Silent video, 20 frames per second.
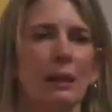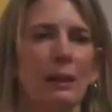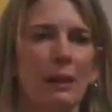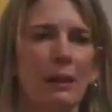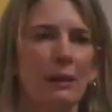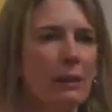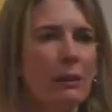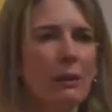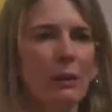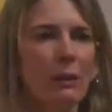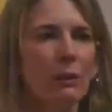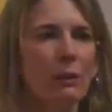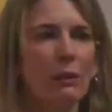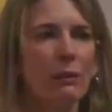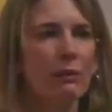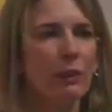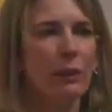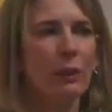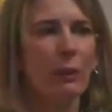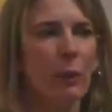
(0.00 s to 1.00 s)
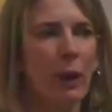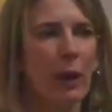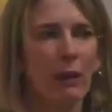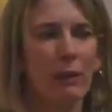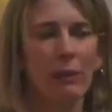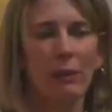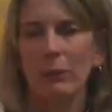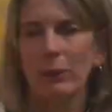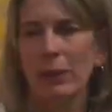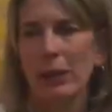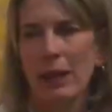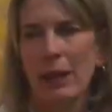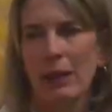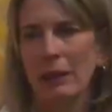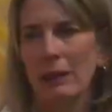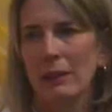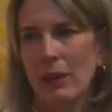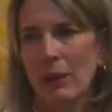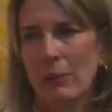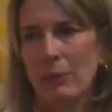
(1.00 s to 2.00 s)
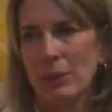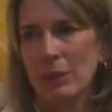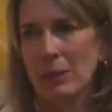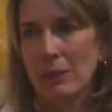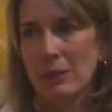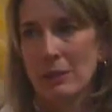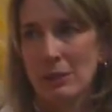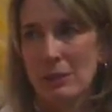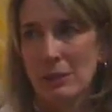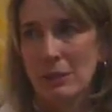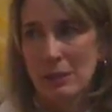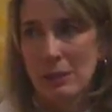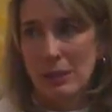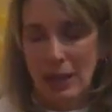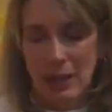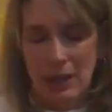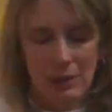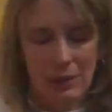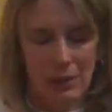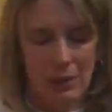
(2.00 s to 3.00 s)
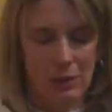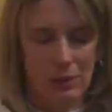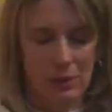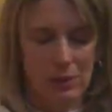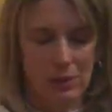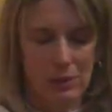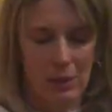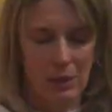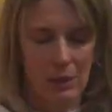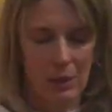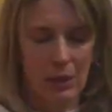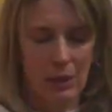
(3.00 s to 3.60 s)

I think knowing full well that we can't live up to these standards,